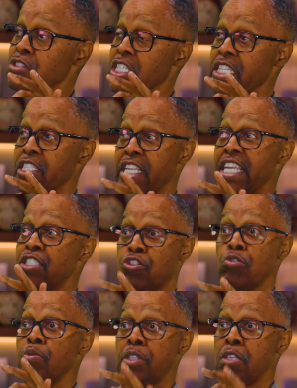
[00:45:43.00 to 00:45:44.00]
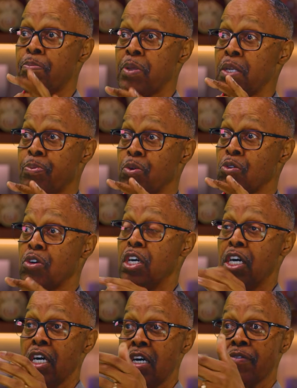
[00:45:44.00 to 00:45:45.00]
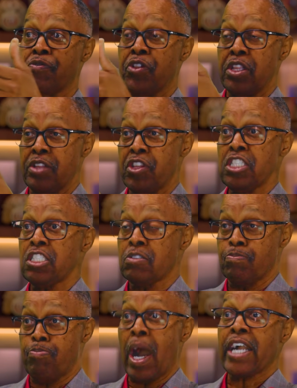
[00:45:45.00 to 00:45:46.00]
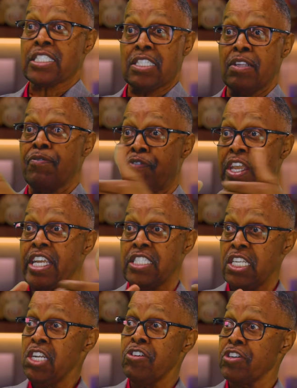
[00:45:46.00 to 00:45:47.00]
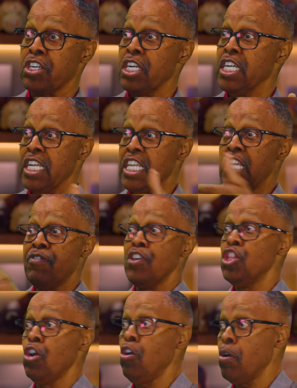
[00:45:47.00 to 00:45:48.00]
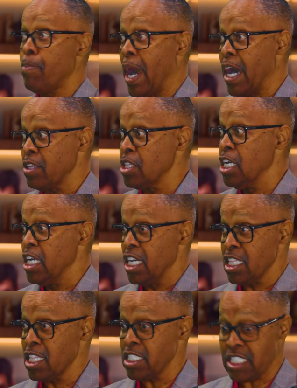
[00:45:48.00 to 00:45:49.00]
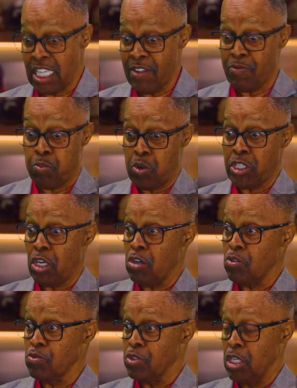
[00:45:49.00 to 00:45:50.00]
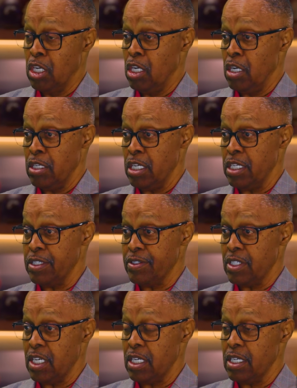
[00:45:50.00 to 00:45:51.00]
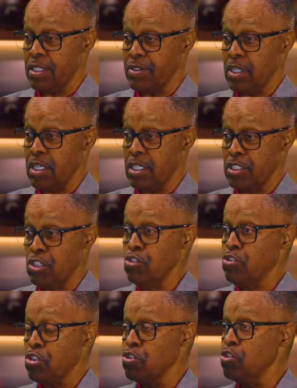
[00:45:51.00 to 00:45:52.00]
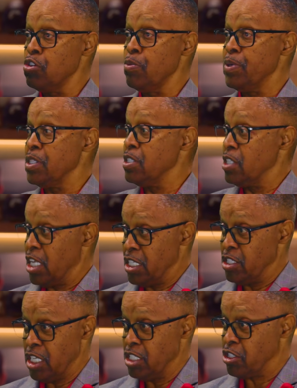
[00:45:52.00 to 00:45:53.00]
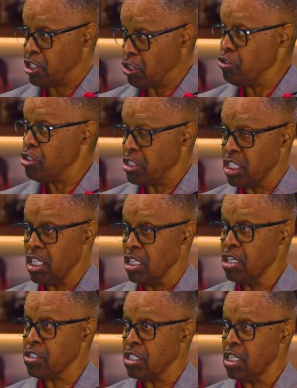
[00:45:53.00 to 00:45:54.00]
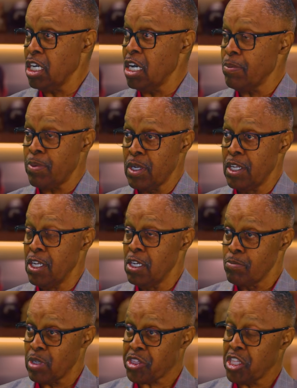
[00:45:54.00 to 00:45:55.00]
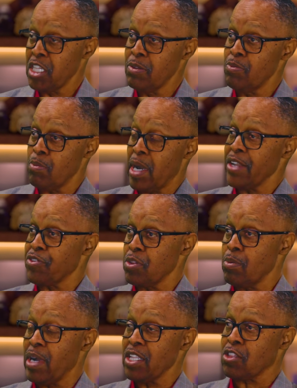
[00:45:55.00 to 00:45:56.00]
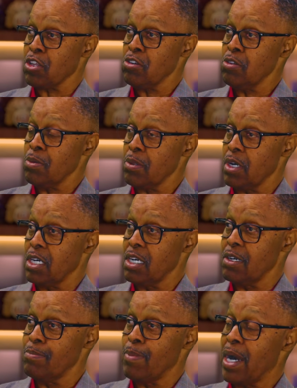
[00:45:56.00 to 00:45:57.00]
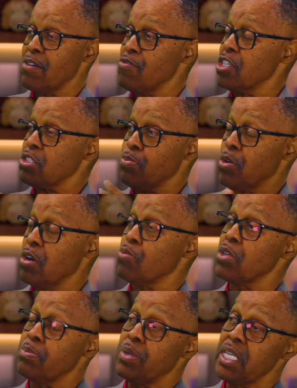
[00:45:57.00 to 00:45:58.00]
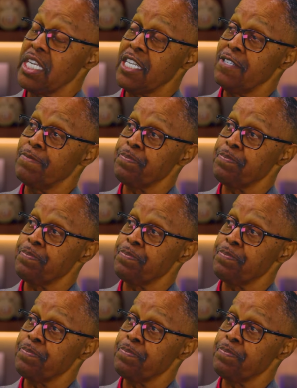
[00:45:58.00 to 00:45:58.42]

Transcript: that ain't too many people of this boxing fan era even know about, unless they went on YouTube and searched it and looked it up. But then my third Mount Rushmore would be